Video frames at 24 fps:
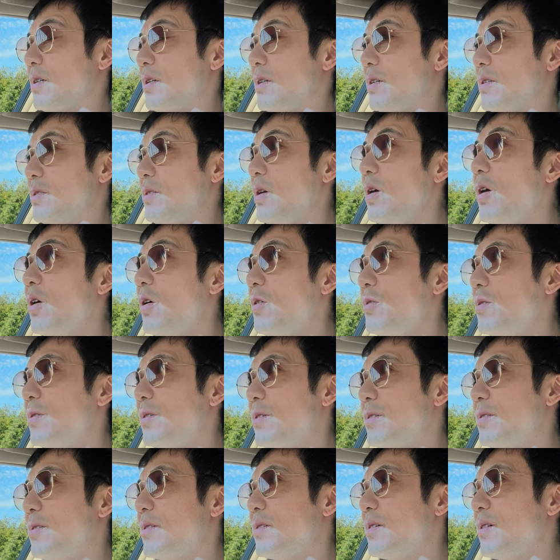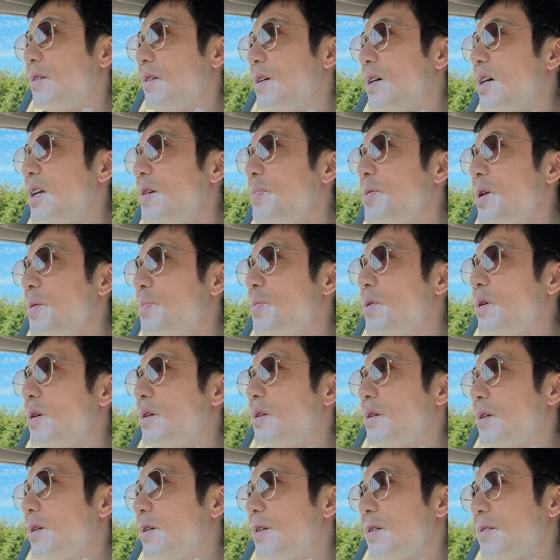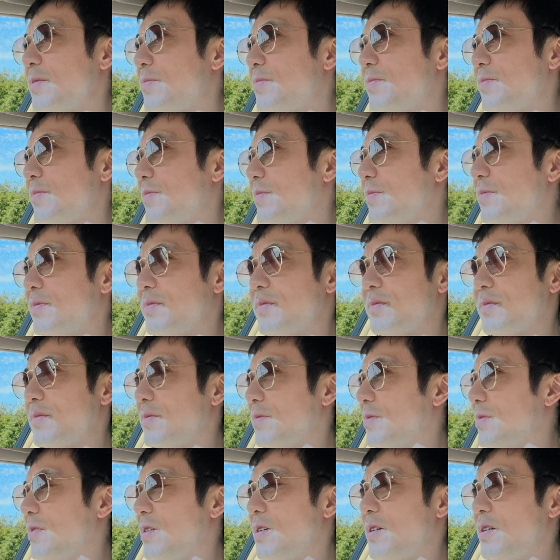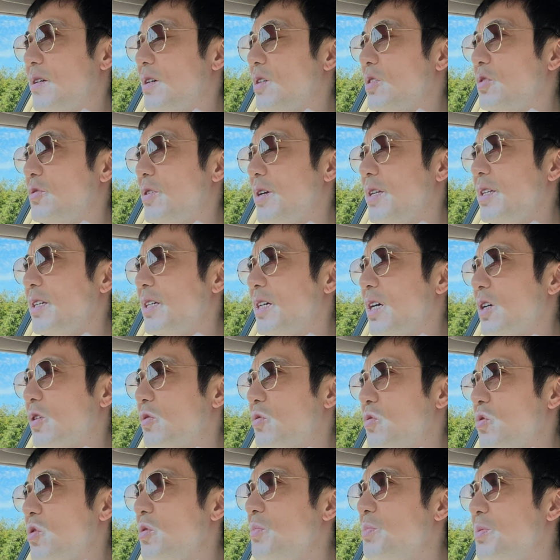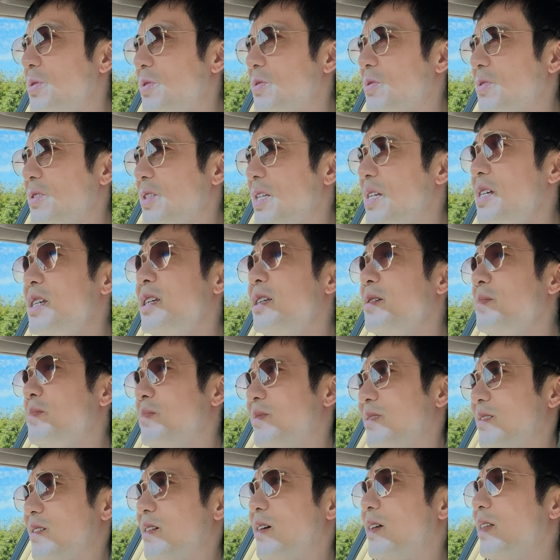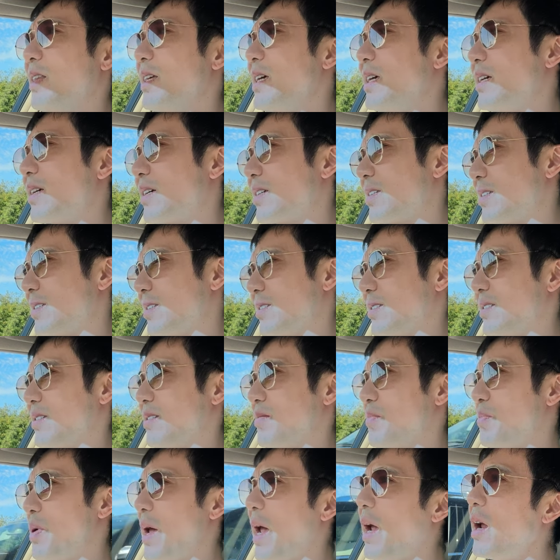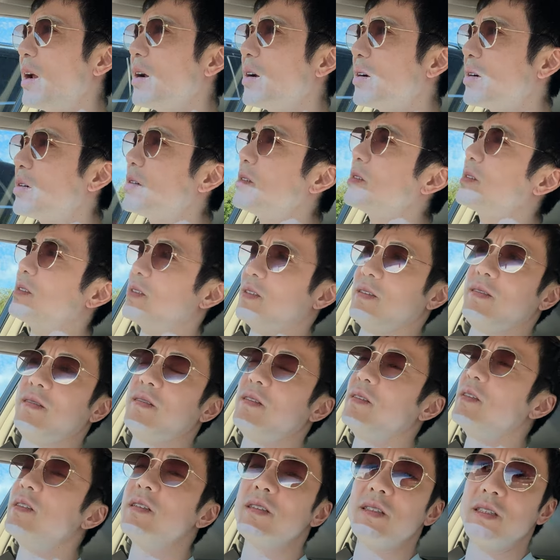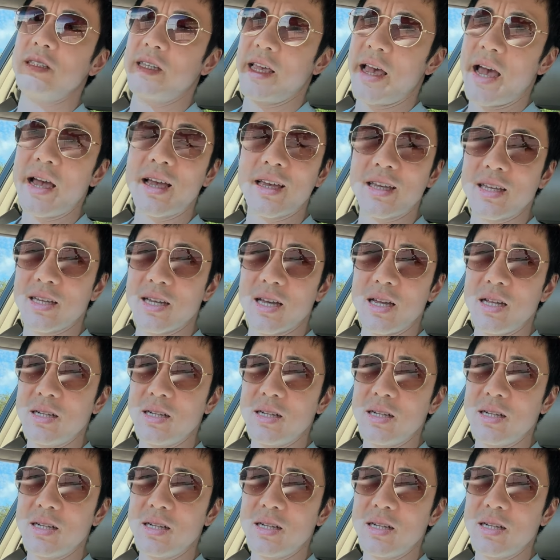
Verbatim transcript: So, a lot of people are training in groups or teams or cliques or pairs, and they're just yakking.